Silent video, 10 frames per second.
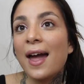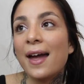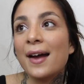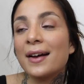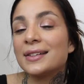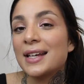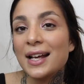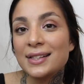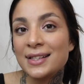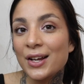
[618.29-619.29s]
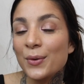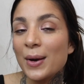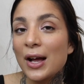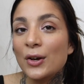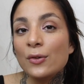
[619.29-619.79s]
And yeah, stick
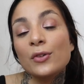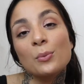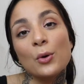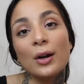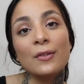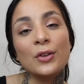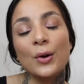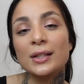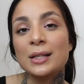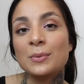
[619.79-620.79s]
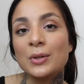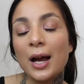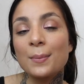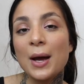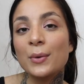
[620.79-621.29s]
around for more. If you aren't
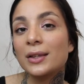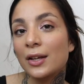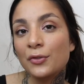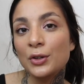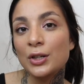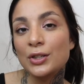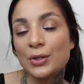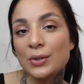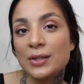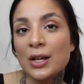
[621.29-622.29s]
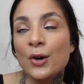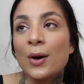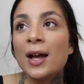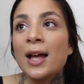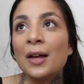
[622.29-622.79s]
subscribed, I would love for you to do so.